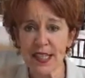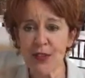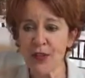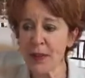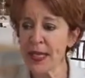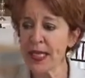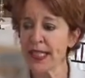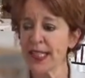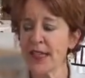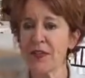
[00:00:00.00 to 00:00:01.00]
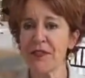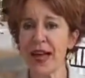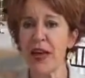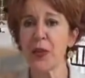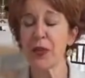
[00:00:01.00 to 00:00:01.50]
If somebody can see the
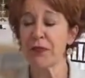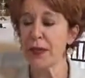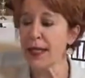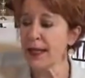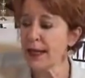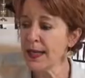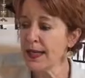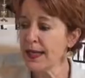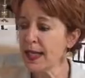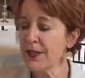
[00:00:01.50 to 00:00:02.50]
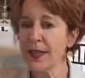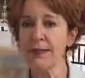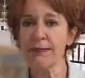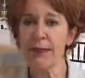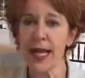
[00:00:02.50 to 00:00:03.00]
value of being
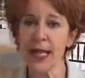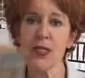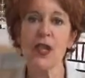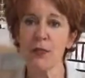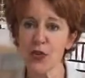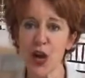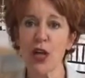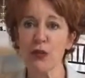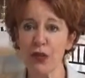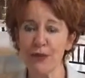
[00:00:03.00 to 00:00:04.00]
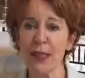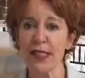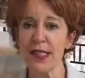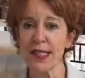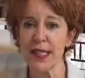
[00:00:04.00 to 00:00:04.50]
given X number of dollars of
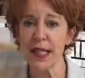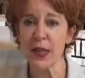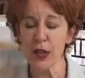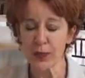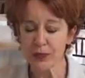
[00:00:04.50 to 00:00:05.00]
business a year,